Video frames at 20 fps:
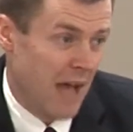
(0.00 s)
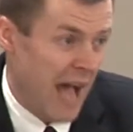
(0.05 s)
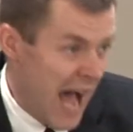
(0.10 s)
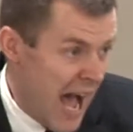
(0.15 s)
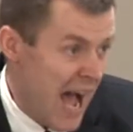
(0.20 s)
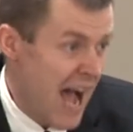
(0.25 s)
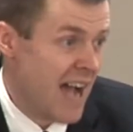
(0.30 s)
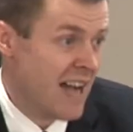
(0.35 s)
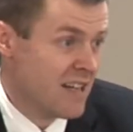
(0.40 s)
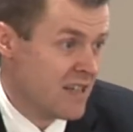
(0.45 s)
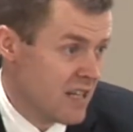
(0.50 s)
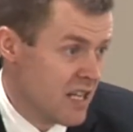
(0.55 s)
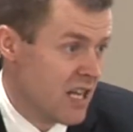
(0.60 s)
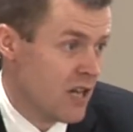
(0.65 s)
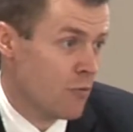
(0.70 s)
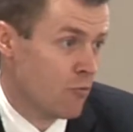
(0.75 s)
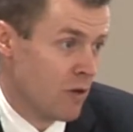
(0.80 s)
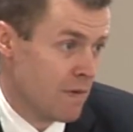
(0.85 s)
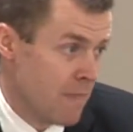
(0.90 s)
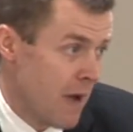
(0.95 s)
I
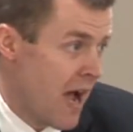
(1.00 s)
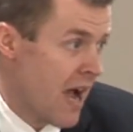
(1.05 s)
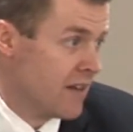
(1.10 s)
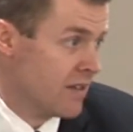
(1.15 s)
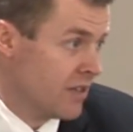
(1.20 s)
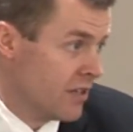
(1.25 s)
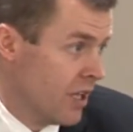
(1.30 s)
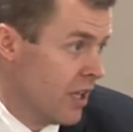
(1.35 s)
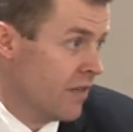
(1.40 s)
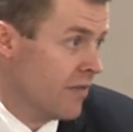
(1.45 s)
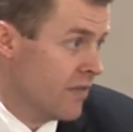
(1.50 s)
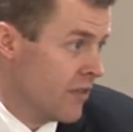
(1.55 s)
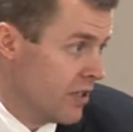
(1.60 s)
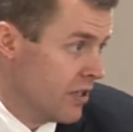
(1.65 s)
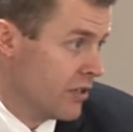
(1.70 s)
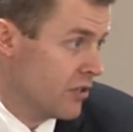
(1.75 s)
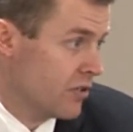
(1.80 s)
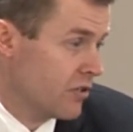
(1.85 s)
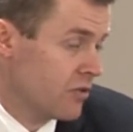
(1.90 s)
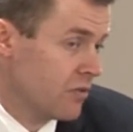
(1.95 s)
need reminded of
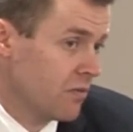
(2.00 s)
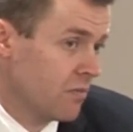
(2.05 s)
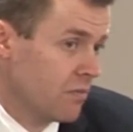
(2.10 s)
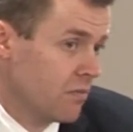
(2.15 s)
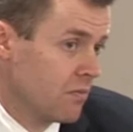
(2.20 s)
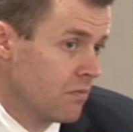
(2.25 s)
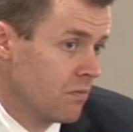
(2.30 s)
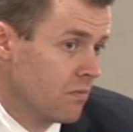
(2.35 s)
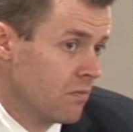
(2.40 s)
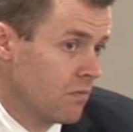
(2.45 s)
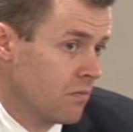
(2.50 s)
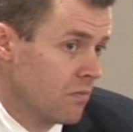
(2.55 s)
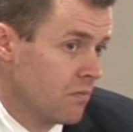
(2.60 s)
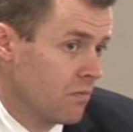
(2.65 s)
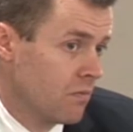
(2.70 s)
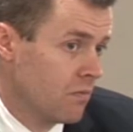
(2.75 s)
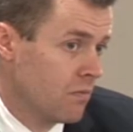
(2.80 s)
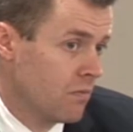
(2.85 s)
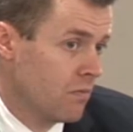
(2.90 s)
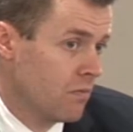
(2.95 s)
this.
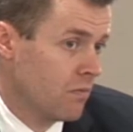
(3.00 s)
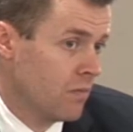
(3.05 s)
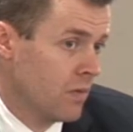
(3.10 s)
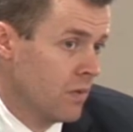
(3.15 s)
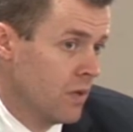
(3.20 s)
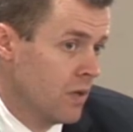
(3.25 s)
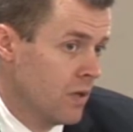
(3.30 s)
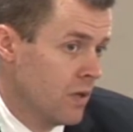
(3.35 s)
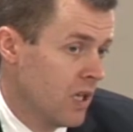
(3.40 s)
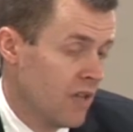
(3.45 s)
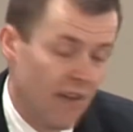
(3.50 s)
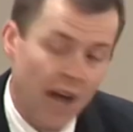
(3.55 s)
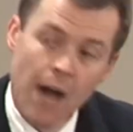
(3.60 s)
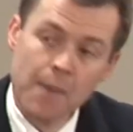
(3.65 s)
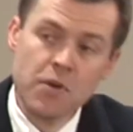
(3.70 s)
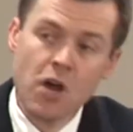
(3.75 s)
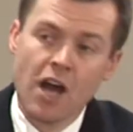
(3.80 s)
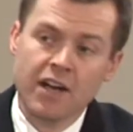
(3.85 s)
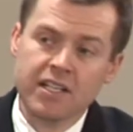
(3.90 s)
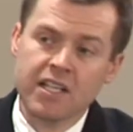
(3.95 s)
If
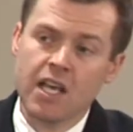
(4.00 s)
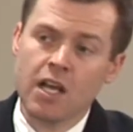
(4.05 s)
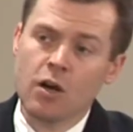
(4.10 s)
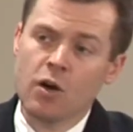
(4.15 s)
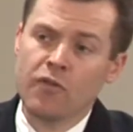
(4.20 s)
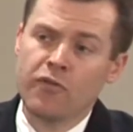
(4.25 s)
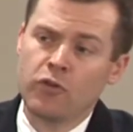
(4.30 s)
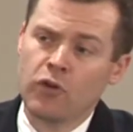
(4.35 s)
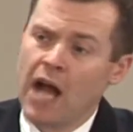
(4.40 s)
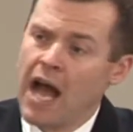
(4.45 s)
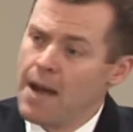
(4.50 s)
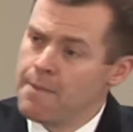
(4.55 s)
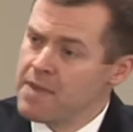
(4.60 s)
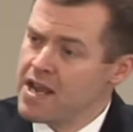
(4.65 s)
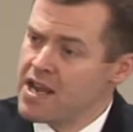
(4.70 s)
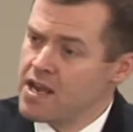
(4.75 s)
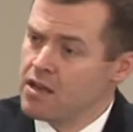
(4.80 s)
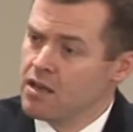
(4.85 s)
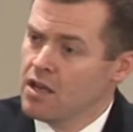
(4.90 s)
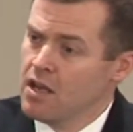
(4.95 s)
I'm not careful, I
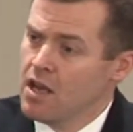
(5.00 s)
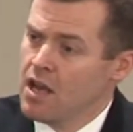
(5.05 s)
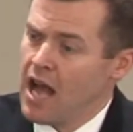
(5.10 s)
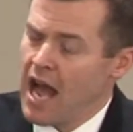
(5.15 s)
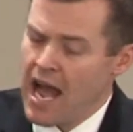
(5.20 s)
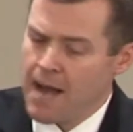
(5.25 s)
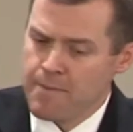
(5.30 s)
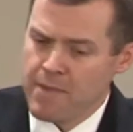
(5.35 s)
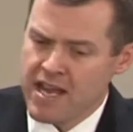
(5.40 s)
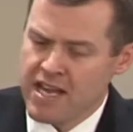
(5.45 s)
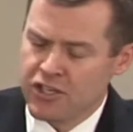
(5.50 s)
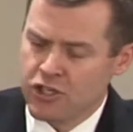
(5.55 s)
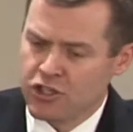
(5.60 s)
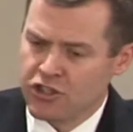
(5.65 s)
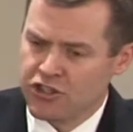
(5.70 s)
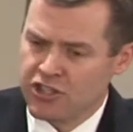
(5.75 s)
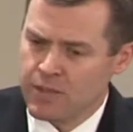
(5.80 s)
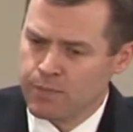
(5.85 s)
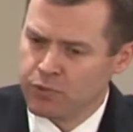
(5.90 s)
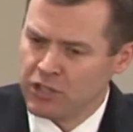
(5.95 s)
may
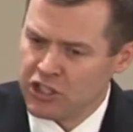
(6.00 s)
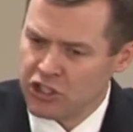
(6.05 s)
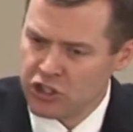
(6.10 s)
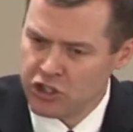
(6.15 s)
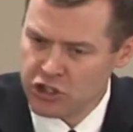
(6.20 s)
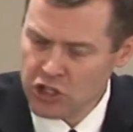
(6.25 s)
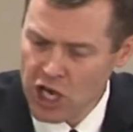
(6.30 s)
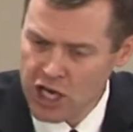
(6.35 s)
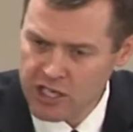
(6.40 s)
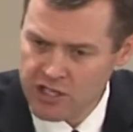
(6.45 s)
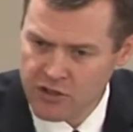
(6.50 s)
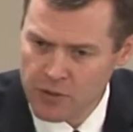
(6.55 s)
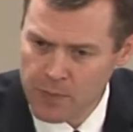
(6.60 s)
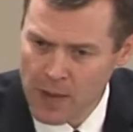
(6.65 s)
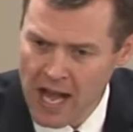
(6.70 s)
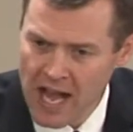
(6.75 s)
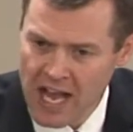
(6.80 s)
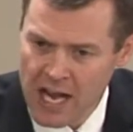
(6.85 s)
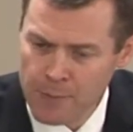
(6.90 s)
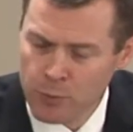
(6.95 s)
just simply study the
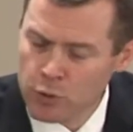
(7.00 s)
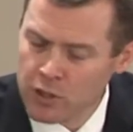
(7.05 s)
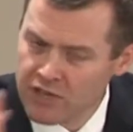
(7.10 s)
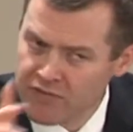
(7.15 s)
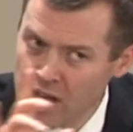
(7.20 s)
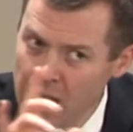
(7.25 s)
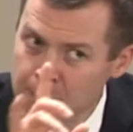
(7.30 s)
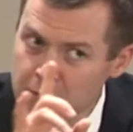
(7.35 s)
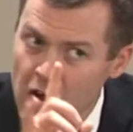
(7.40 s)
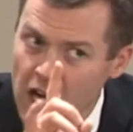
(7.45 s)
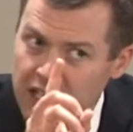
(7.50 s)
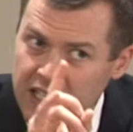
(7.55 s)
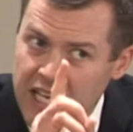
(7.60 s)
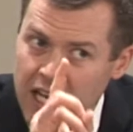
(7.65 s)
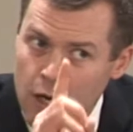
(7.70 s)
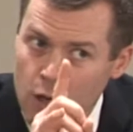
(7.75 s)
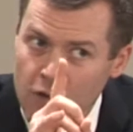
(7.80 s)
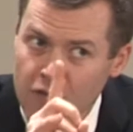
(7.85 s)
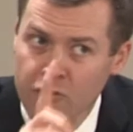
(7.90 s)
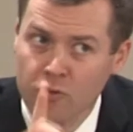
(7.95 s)
Bible, and if I'm not
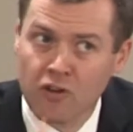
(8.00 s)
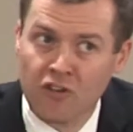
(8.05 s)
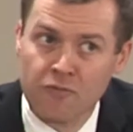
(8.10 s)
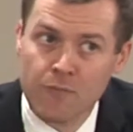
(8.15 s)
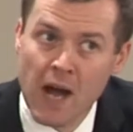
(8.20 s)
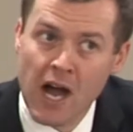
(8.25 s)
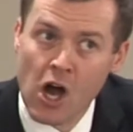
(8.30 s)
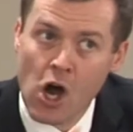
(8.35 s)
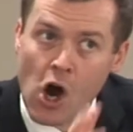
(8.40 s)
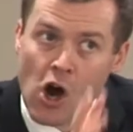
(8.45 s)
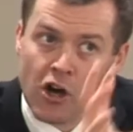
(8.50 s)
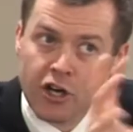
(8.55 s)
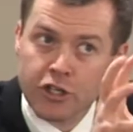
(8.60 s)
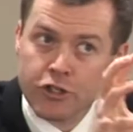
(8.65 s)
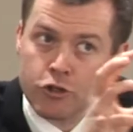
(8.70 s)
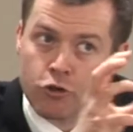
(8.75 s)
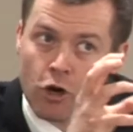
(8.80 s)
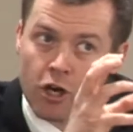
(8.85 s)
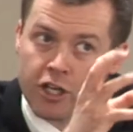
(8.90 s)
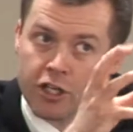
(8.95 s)
careful, if my
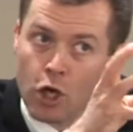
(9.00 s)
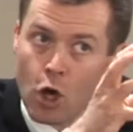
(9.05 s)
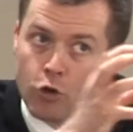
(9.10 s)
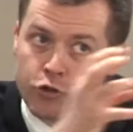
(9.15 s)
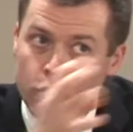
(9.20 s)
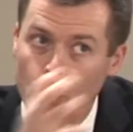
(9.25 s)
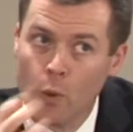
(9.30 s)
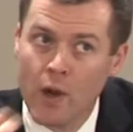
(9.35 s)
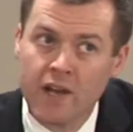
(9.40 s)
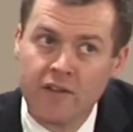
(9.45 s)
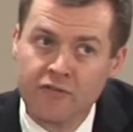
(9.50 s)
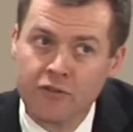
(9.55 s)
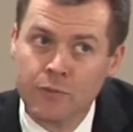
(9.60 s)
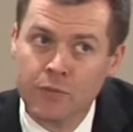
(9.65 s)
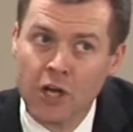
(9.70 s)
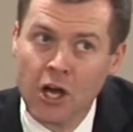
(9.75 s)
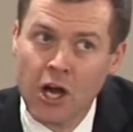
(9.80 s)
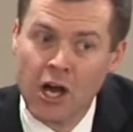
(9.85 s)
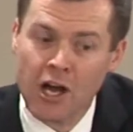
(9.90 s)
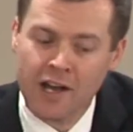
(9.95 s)
heart goes away
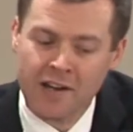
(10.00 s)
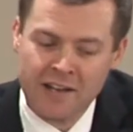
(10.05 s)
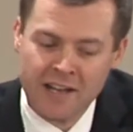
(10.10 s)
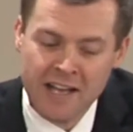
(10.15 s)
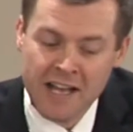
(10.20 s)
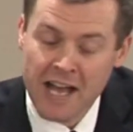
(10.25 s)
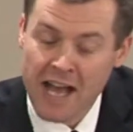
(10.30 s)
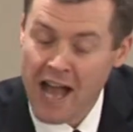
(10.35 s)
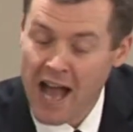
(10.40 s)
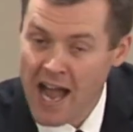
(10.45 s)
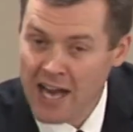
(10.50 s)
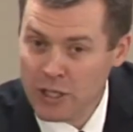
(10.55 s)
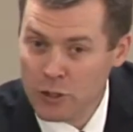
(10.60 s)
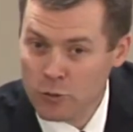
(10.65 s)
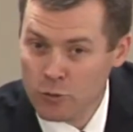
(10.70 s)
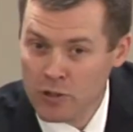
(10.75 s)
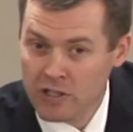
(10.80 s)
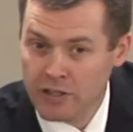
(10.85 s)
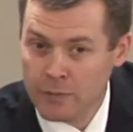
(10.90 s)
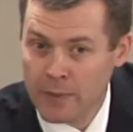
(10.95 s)
from God, I
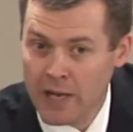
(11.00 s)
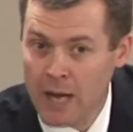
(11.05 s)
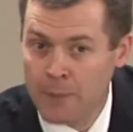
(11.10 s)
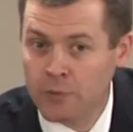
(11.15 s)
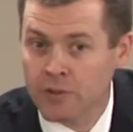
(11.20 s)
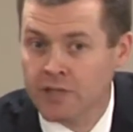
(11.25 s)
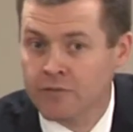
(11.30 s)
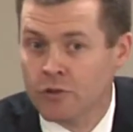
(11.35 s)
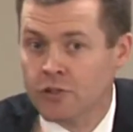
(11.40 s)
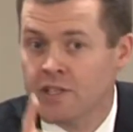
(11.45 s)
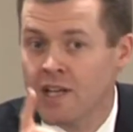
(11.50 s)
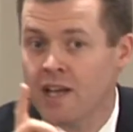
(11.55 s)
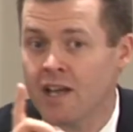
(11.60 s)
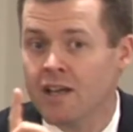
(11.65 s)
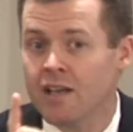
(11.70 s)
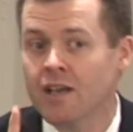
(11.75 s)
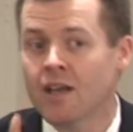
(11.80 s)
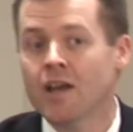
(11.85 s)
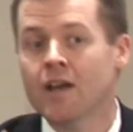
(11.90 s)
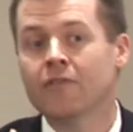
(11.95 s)
can read the Bible every
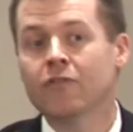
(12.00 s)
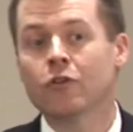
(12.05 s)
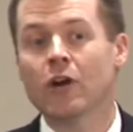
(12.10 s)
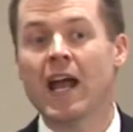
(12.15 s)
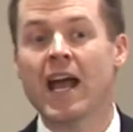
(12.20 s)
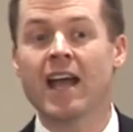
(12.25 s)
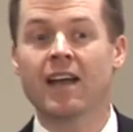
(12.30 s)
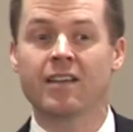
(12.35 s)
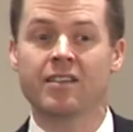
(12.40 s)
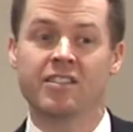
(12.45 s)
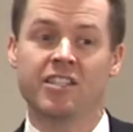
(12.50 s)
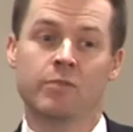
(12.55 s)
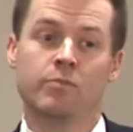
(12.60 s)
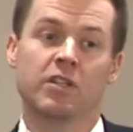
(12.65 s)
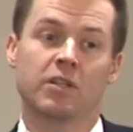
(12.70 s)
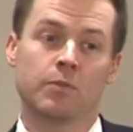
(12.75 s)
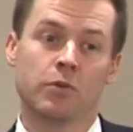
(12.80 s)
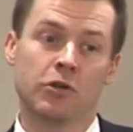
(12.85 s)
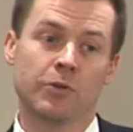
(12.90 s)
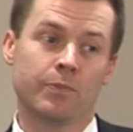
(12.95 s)
day for
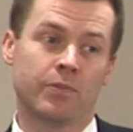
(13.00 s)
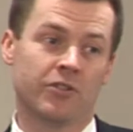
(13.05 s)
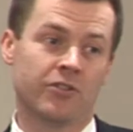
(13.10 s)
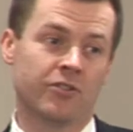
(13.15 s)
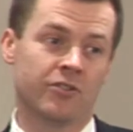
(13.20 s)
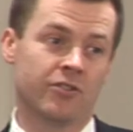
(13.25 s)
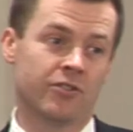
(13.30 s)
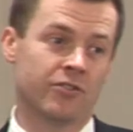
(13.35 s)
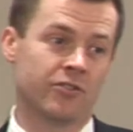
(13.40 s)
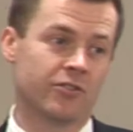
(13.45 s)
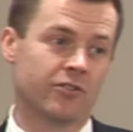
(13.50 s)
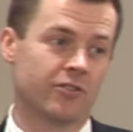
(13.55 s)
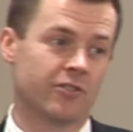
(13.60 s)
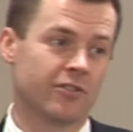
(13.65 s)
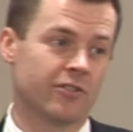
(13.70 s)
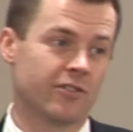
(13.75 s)
academic purposes.